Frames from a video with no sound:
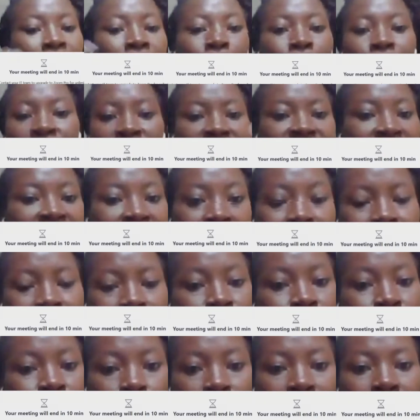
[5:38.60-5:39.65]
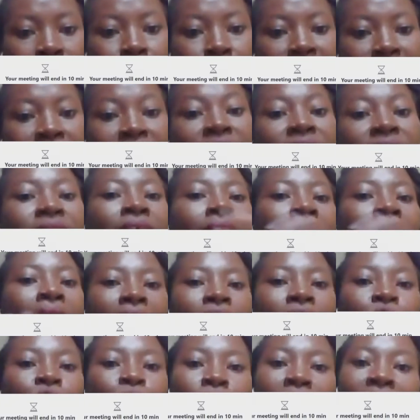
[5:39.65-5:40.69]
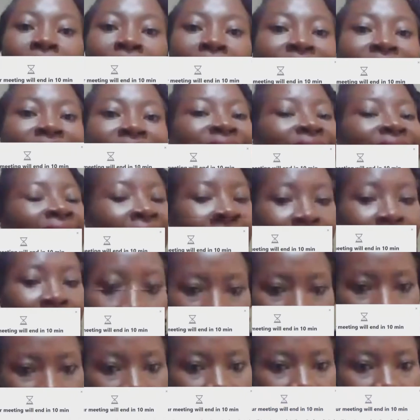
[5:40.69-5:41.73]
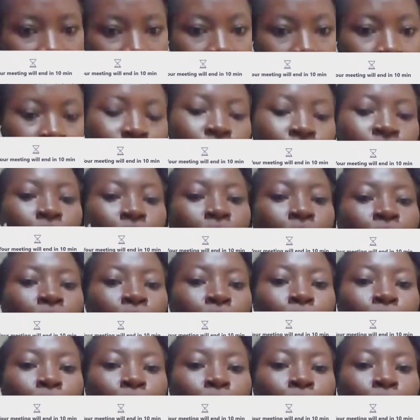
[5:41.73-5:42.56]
provide employment as well as health. So